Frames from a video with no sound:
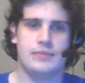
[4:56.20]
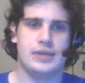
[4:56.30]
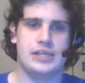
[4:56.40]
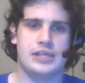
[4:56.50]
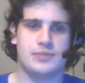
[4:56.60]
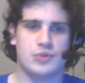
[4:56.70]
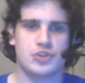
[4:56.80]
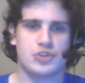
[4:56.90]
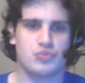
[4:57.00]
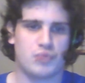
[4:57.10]
He
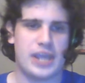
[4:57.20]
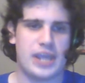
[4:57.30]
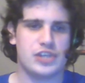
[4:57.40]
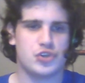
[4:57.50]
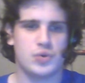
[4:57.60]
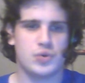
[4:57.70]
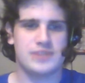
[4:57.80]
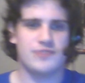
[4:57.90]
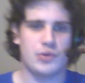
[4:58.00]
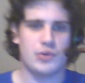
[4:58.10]
supports ranked choice
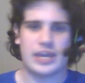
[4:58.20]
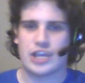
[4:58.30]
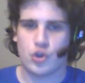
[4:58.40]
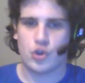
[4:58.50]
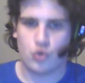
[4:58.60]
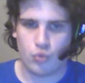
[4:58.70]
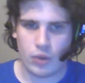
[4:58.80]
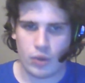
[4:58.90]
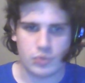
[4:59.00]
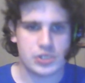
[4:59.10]
voting.
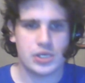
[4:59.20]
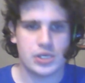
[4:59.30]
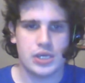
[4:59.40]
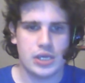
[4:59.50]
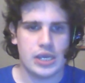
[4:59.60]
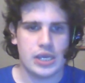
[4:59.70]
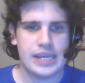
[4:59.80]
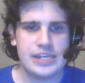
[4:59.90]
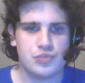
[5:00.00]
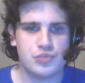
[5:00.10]
Quote,
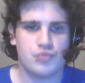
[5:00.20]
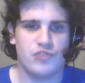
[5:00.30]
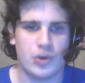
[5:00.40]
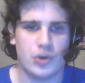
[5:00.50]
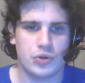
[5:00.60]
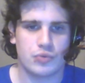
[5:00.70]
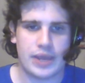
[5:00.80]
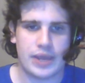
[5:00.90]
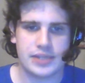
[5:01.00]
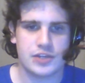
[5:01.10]
Each voter
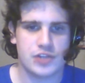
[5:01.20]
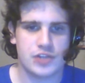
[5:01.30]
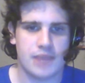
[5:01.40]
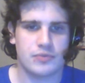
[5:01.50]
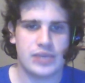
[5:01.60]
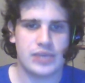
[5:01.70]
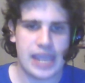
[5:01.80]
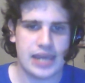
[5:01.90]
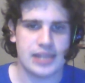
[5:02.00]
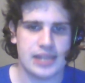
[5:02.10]
ranks their top 3
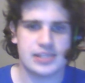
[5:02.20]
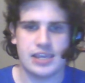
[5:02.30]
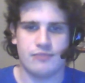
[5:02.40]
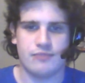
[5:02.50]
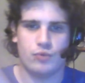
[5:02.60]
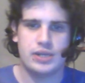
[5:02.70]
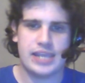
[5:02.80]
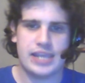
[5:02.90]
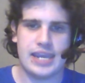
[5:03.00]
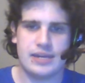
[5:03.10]
candidates. If one
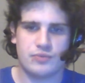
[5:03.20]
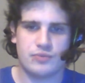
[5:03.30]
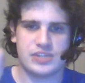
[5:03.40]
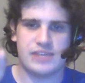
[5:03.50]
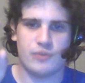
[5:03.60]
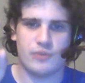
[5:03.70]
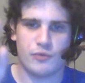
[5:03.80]
candidate received over